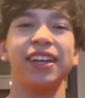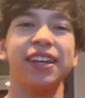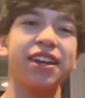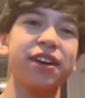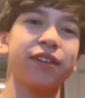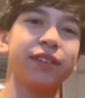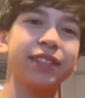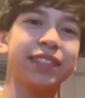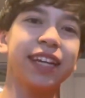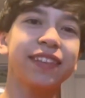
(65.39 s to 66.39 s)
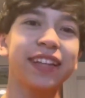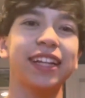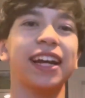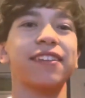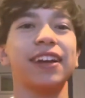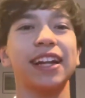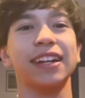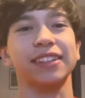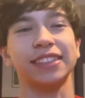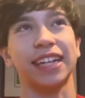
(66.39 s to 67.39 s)
You know, take the
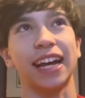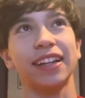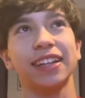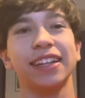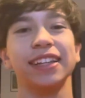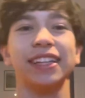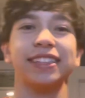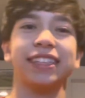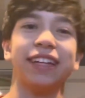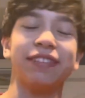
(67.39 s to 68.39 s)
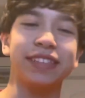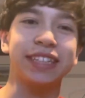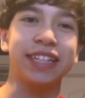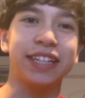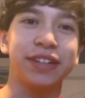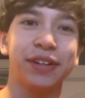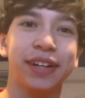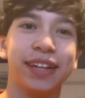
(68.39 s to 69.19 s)
generational talent that's given to you,